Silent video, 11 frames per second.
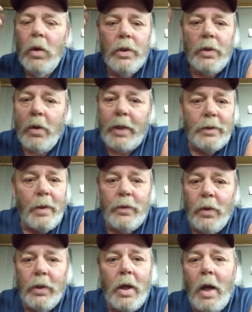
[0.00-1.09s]
So, and that's what I
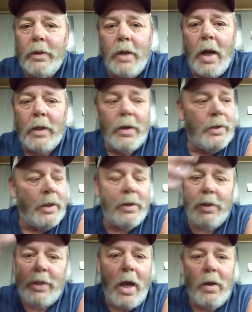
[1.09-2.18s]
told the contractor. I said,
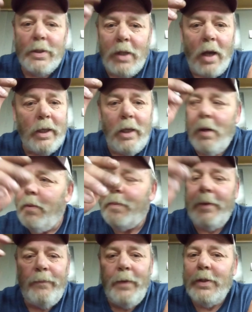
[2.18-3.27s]
this Kawasaki, I'm going to
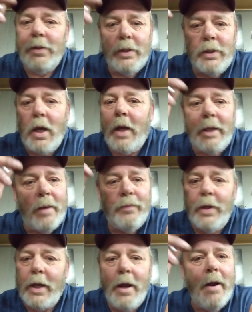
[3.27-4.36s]
be fixing this goddamn
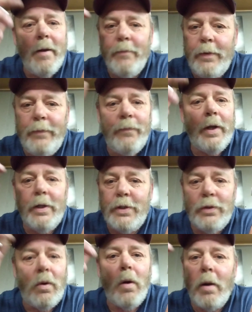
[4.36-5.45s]
thing every freaking
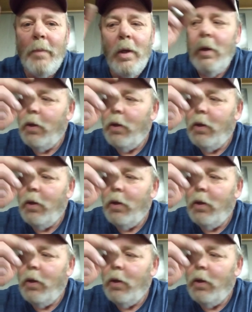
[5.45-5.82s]
storm.